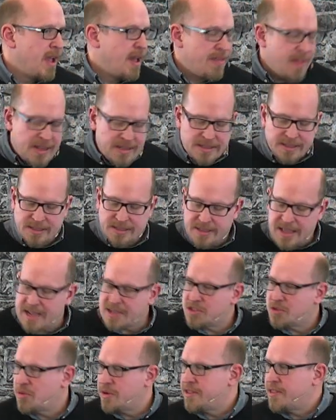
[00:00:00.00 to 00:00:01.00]
And that's,
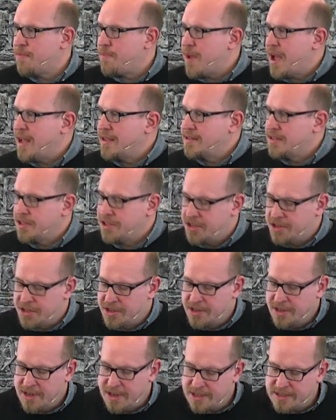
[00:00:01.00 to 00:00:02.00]
that's what the
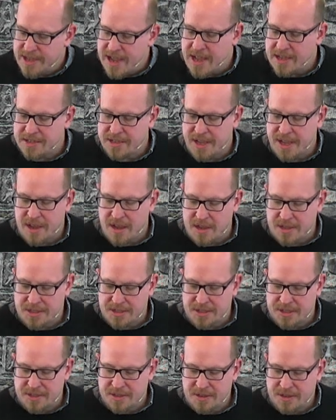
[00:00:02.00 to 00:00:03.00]
passage is asking
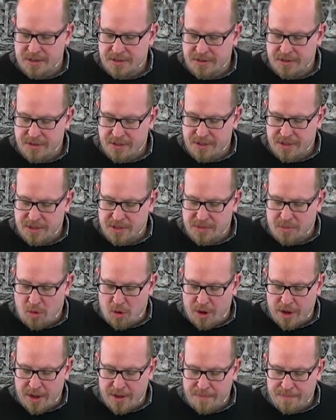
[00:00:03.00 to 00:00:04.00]
us this
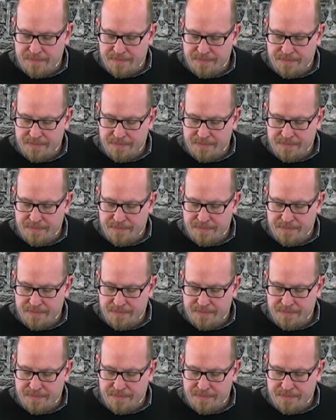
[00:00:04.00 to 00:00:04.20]
morning.